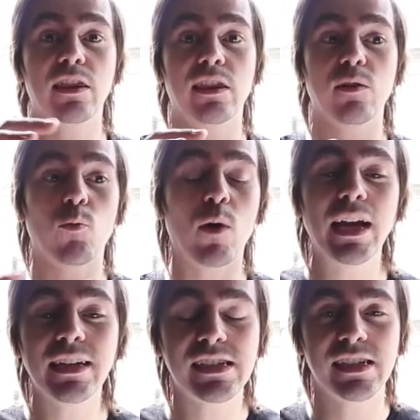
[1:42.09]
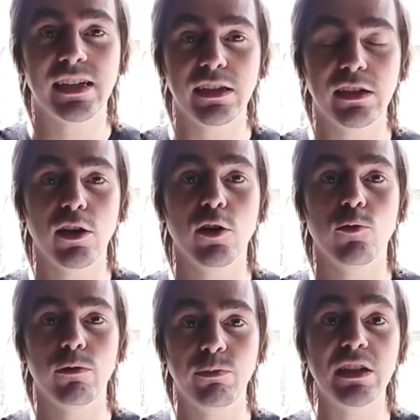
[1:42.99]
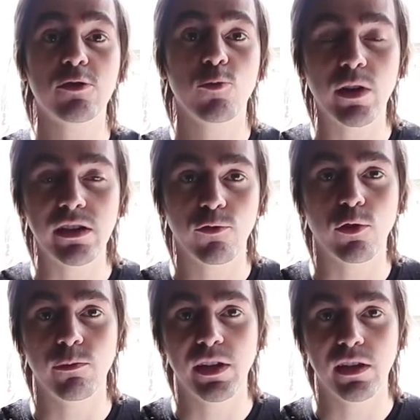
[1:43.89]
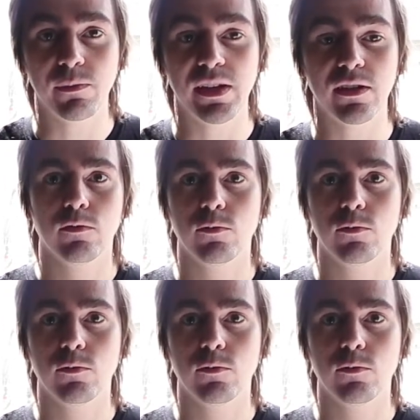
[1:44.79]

The widest it could go would be 24 millimeters.